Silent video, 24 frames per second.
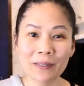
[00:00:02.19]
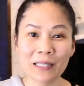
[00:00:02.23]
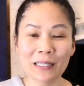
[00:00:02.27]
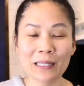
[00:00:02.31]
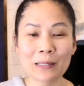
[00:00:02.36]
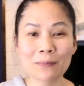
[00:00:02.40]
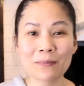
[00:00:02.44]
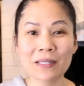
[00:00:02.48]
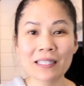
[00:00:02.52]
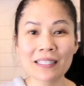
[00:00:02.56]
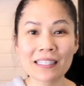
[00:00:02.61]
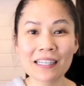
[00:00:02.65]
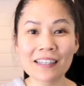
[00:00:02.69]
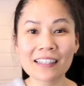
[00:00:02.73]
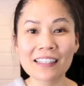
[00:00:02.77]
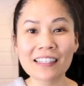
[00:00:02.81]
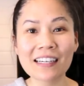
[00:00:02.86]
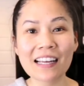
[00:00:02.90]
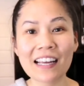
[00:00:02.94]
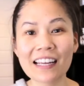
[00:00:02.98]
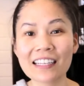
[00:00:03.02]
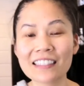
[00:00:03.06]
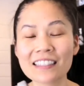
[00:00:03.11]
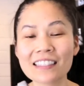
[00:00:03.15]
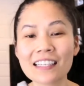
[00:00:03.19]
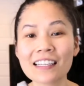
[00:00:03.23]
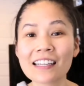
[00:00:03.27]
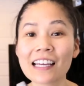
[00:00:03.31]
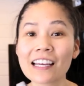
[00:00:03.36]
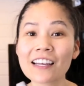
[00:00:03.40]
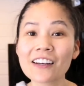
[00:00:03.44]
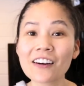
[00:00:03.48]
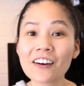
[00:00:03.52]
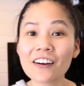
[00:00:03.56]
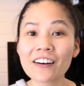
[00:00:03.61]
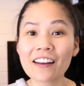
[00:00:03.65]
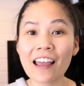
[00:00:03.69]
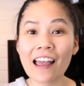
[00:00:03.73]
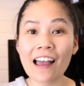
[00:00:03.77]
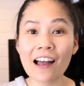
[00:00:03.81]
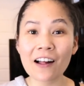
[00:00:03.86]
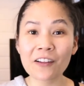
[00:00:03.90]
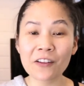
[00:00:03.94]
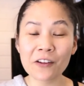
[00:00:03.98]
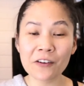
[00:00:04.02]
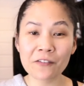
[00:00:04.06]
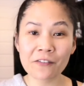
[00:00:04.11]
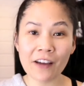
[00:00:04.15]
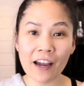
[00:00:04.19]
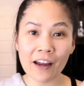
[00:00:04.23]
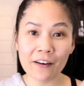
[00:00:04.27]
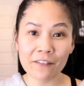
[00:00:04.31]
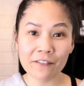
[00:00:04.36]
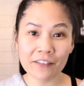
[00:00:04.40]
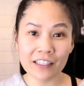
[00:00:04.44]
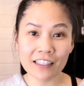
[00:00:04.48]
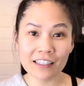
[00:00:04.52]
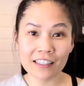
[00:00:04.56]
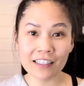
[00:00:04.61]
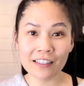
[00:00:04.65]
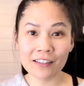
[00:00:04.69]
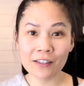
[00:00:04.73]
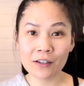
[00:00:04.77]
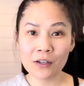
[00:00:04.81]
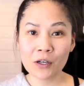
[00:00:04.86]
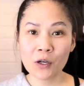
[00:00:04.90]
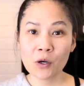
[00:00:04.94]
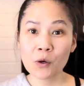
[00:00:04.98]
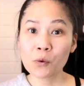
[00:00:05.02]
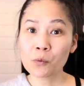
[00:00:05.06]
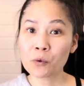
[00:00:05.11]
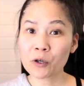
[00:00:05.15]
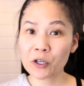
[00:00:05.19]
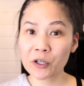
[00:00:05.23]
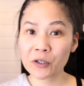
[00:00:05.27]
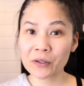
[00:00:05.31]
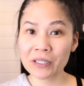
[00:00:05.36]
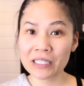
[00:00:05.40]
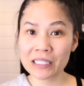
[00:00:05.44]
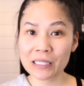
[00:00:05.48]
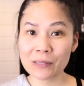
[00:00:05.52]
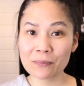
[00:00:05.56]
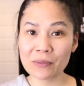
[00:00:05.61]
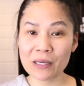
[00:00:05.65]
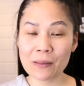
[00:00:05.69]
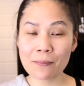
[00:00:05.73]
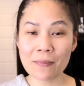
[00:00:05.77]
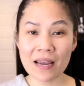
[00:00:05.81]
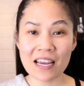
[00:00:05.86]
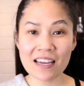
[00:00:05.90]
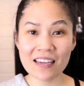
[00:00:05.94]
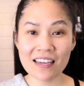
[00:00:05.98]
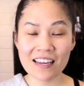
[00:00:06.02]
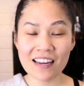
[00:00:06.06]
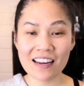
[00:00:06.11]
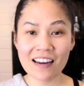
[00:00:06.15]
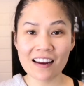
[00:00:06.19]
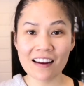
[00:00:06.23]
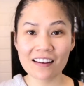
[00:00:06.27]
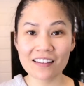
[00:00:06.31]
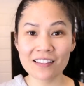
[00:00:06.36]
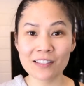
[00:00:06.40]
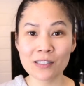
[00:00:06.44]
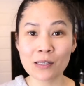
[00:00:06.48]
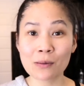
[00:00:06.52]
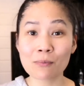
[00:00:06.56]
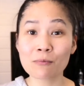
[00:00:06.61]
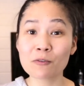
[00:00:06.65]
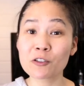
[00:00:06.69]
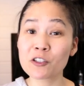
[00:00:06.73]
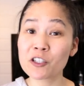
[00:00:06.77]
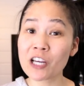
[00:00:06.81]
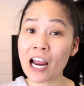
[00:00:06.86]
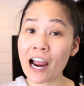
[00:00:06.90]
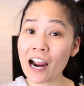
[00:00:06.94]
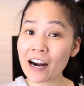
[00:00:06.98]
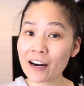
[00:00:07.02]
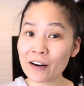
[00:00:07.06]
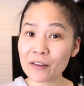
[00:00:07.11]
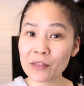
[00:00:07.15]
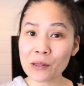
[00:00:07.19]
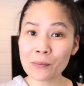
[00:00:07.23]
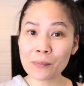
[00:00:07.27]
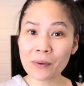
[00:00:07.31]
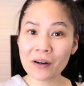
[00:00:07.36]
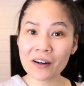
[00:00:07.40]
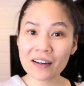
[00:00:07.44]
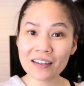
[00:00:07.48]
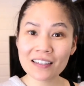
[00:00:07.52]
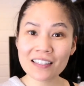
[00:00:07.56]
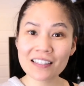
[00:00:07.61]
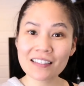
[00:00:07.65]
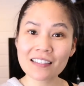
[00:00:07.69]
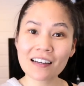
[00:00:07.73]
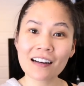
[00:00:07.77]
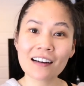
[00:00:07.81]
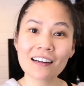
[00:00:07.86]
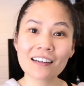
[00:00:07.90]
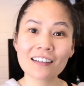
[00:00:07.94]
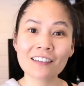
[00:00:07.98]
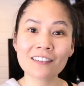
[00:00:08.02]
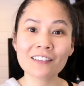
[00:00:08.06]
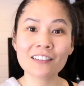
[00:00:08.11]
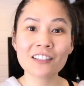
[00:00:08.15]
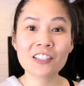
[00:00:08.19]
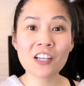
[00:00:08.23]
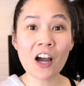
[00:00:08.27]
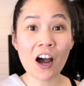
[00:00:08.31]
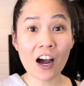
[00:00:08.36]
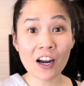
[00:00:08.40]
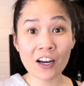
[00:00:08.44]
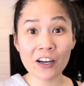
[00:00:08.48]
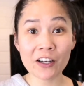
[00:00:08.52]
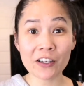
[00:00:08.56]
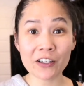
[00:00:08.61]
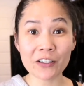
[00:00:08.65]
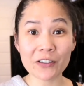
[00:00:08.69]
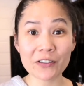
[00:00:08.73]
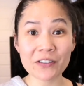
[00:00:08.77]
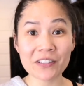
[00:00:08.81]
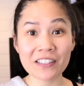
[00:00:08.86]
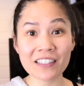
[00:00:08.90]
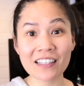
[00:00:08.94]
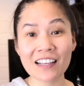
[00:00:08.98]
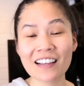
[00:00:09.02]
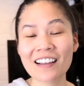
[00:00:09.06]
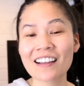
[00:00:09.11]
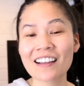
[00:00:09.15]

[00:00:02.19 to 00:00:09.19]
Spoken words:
My name's Sarah, and today on Hella Fat Vegan, we're going to be making some Jack in the Box style tacos.